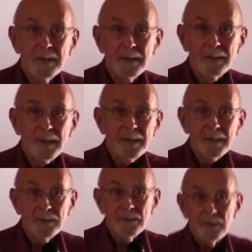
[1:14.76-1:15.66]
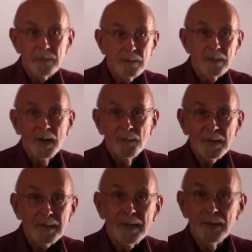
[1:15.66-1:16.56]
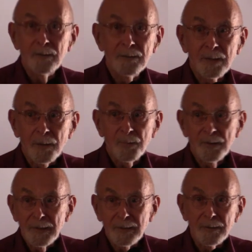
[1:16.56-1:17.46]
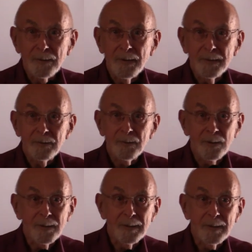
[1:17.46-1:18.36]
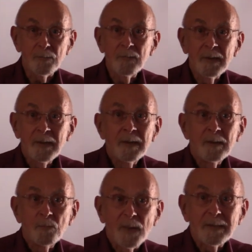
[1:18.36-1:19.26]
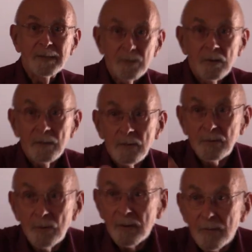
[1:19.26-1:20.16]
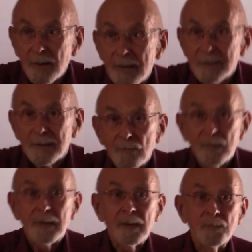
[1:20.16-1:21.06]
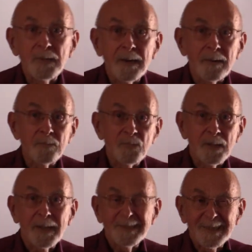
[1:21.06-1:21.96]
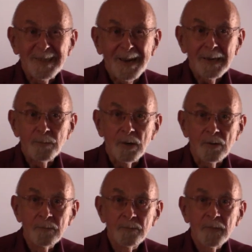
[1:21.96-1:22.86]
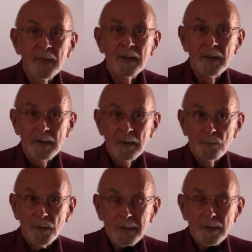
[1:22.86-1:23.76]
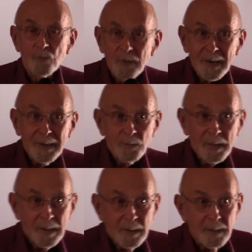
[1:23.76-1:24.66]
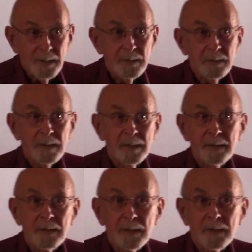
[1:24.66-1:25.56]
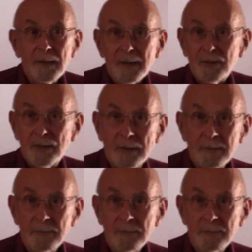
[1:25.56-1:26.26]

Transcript: And then there's a commutator and slip rings and all that sort of thing that makes it sort of constant when it comes out. So that's a dynamo. What they really mean is induction.